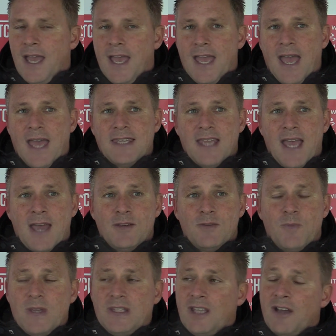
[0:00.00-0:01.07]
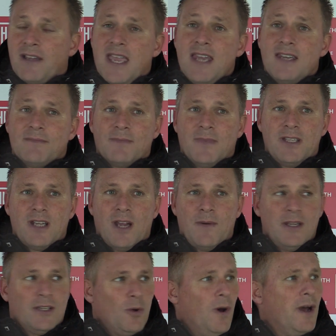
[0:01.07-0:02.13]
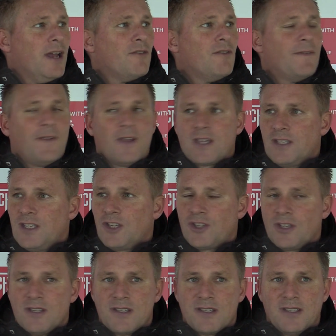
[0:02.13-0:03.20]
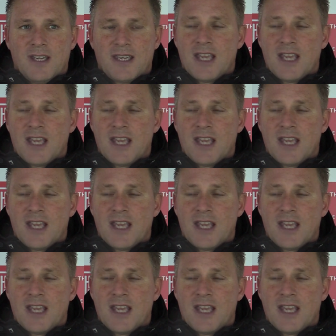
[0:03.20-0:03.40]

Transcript: And we dug in, in quite horrific conditions